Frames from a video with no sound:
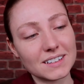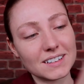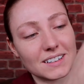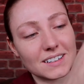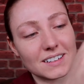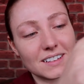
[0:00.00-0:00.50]

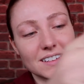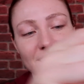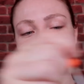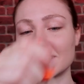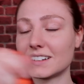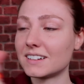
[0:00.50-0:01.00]

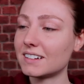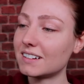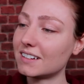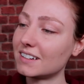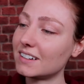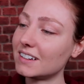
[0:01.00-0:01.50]

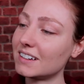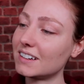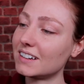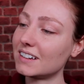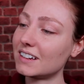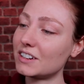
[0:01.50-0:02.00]

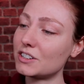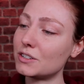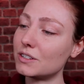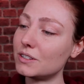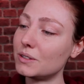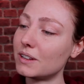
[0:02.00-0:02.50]
I
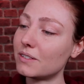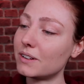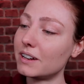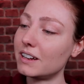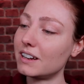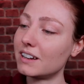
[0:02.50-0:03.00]
shouldn't do that
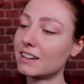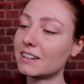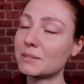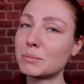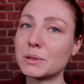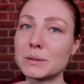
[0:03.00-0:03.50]
really,
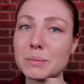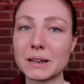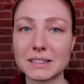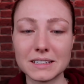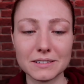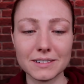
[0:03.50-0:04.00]
it puts
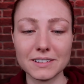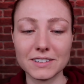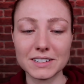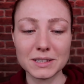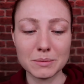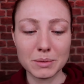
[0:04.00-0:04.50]
bacteria
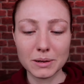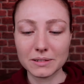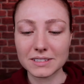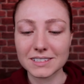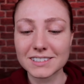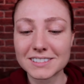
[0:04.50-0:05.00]
into the
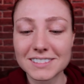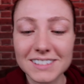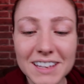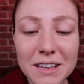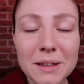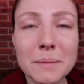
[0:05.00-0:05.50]
pot
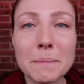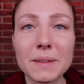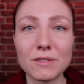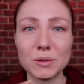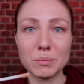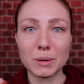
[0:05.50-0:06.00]

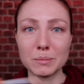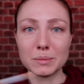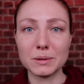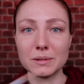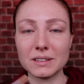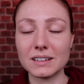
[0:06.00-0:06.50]
if you
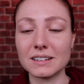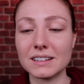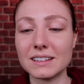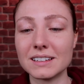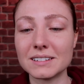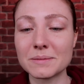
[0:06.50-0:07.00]
pump your thing like
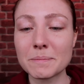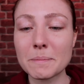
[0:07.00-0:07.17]
that.